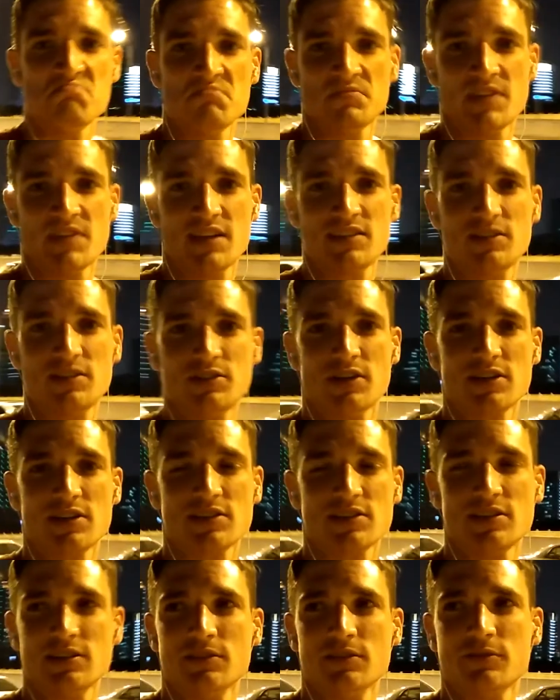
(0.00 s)
Takes
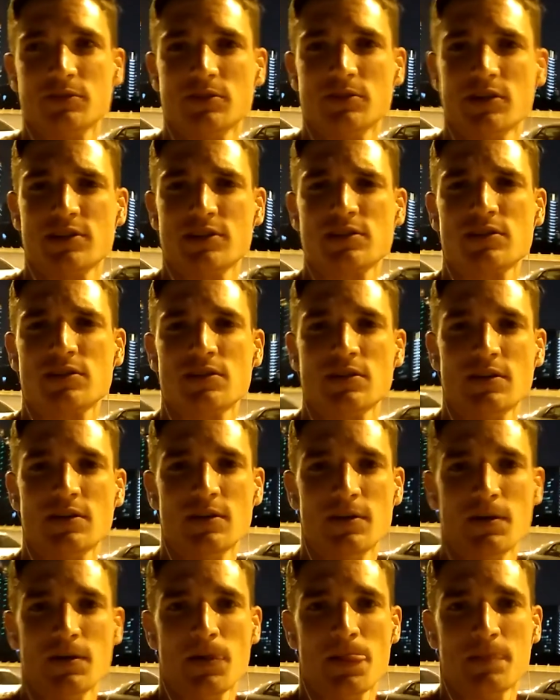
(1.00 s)
adjusting, of course.
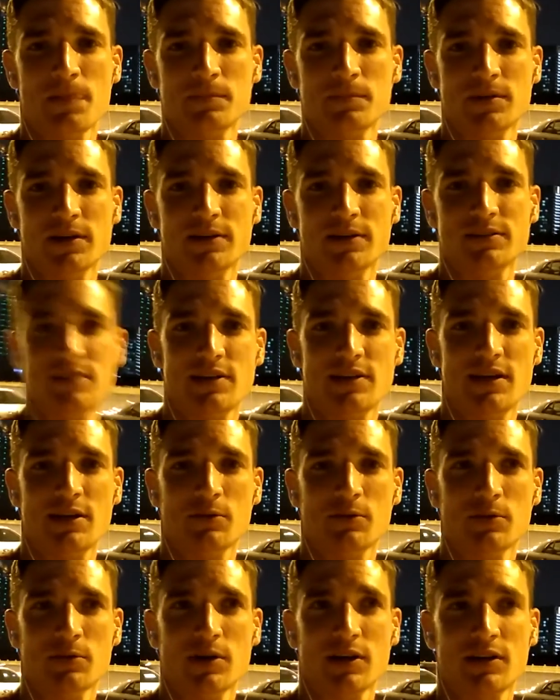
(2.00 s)
But today
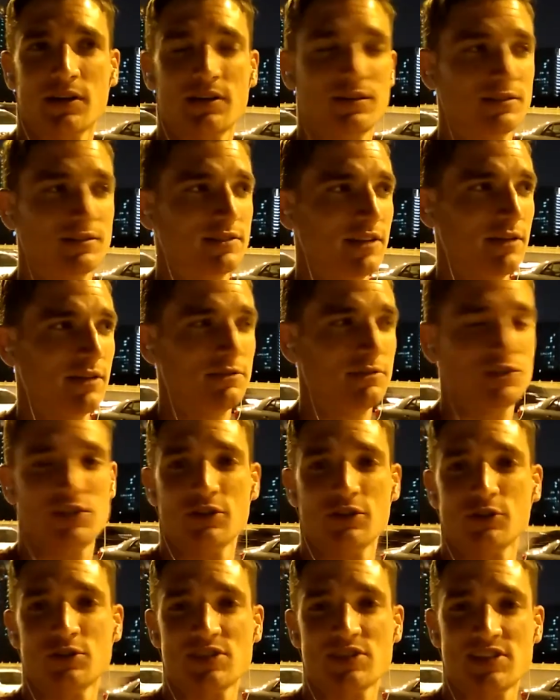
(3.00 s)
at work, today was
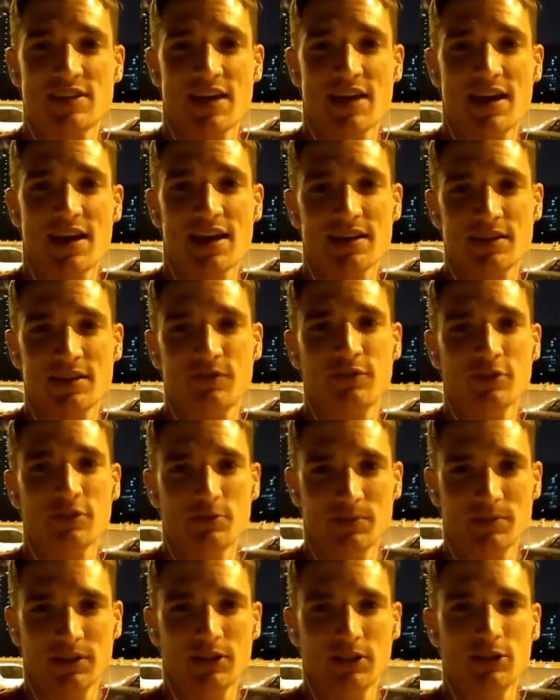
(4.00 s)
Children's Day. I did
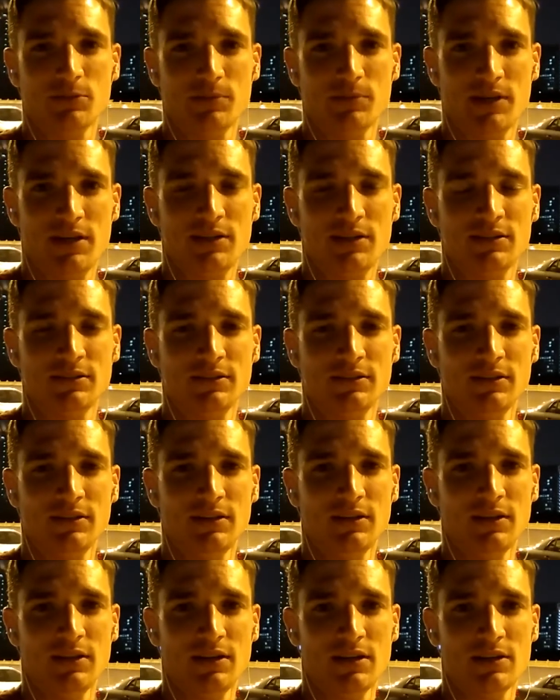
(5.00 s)
film a little bit.
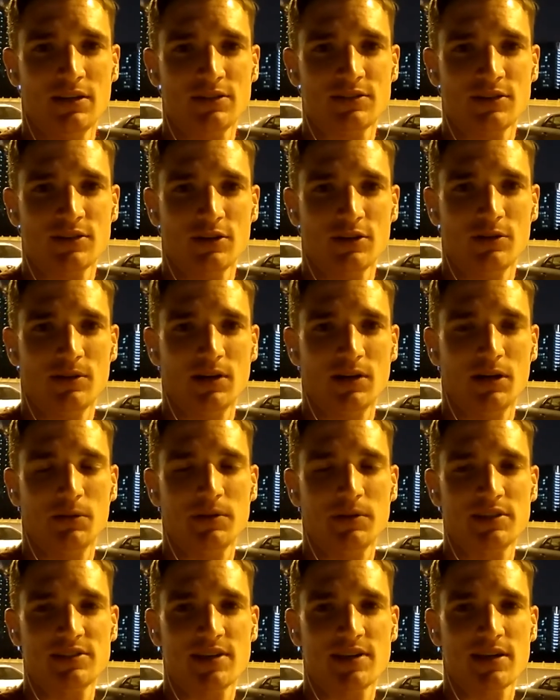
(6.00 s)
So
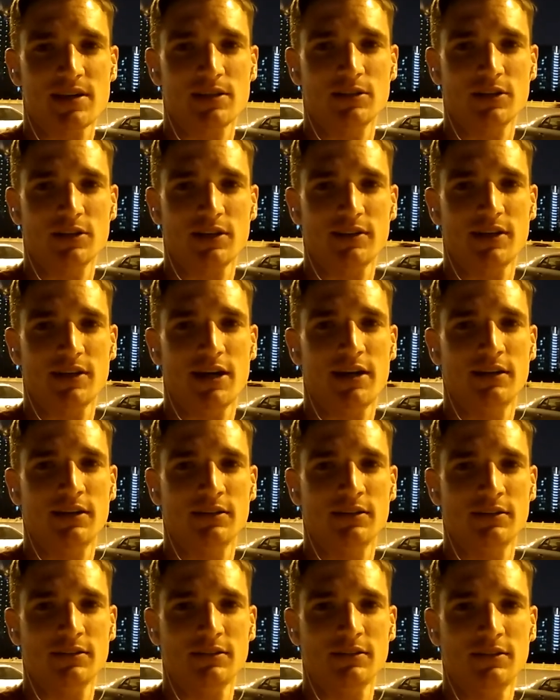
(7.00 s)
we can take a look at that,
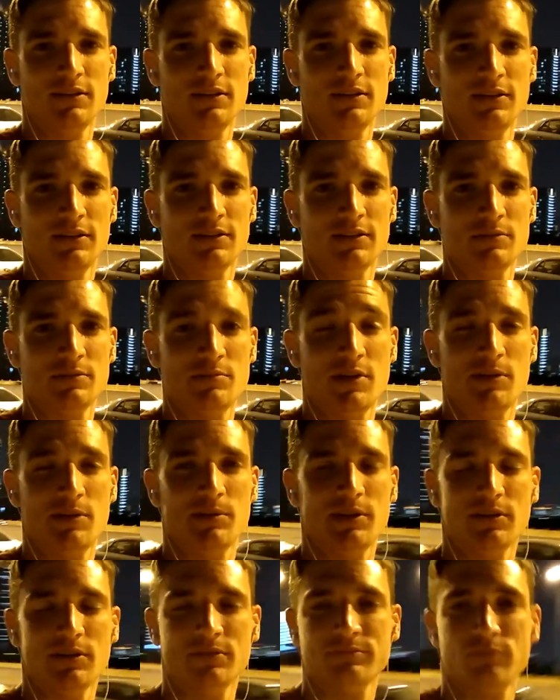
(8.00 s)

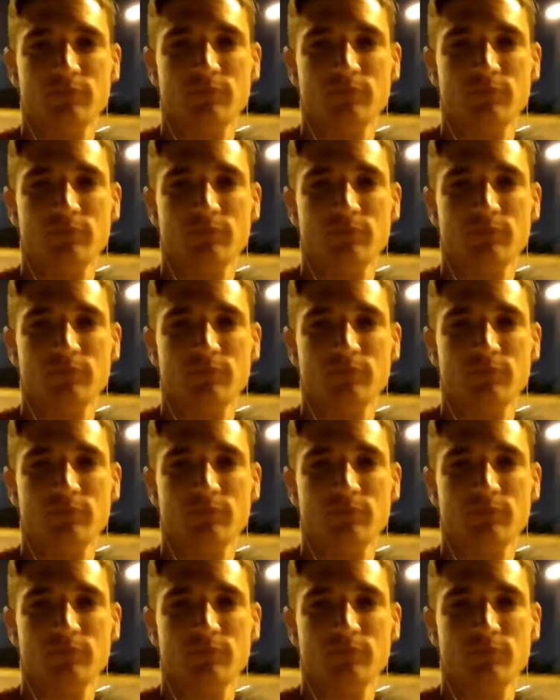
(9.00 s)
maybe.